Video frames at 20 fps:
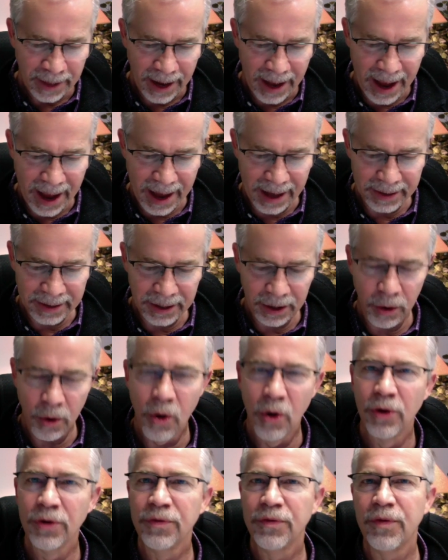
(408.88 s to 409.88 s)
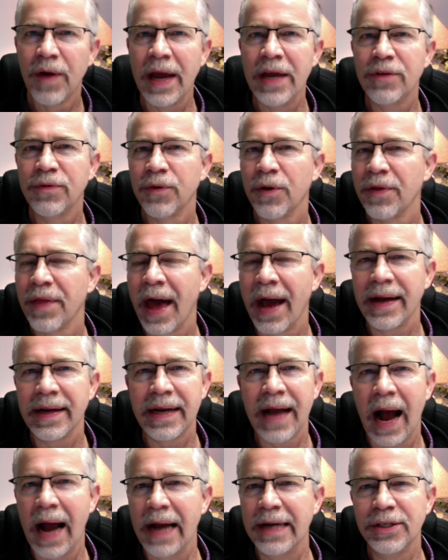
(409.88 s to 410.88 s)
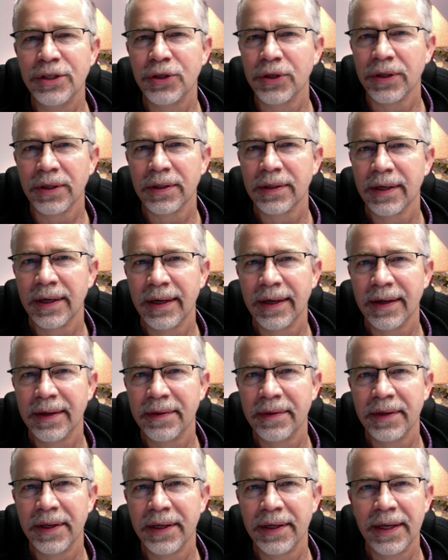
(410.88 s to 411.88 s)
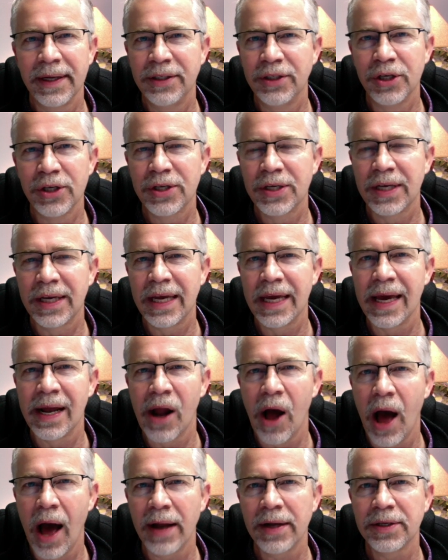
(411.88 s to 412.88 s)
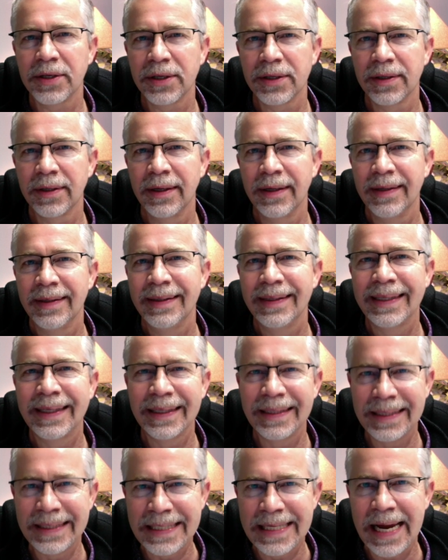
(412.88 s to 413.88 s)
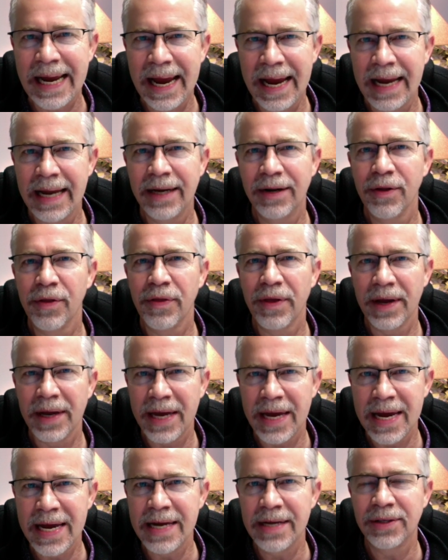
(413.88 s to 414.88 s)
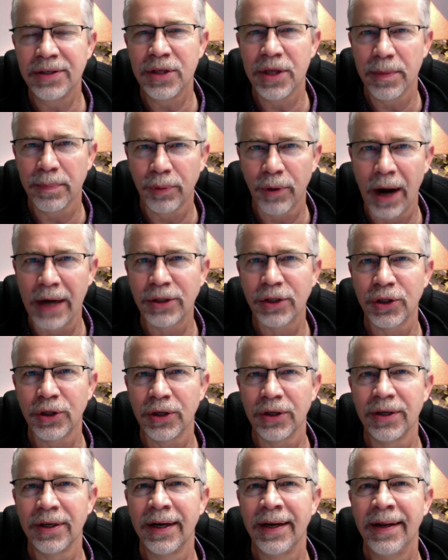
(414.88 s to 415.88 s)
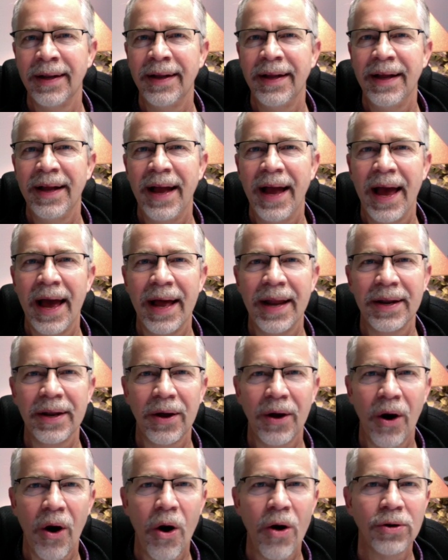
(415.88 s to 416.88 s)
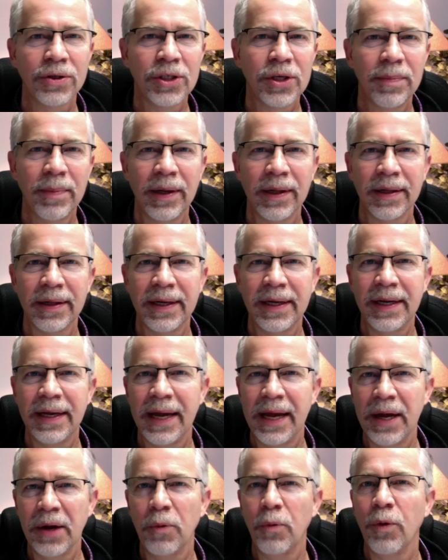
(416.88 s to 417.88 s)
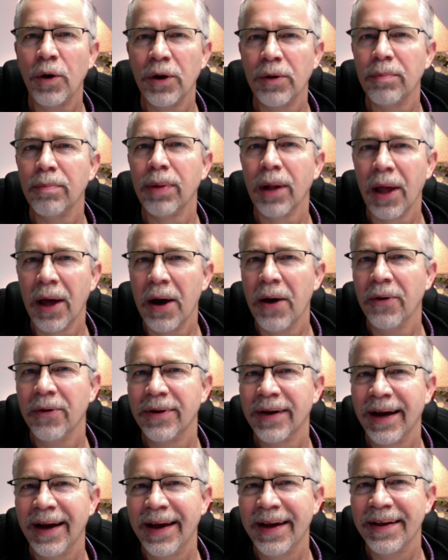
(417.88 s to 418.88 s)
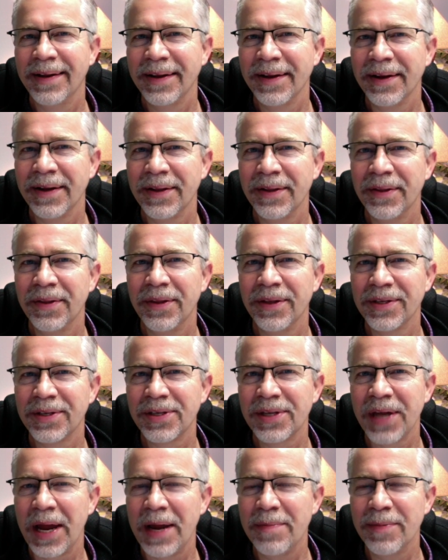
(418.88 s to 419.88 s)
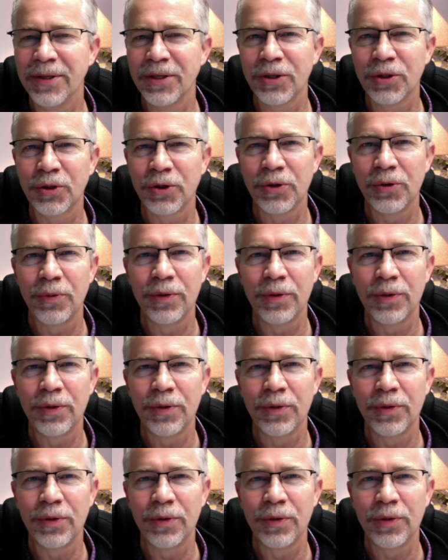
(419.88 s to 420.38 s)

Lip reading: and Old Faithful, that geyser, that it just cannot contain the heat, the pressure, and ultimately it will blow. And the same is true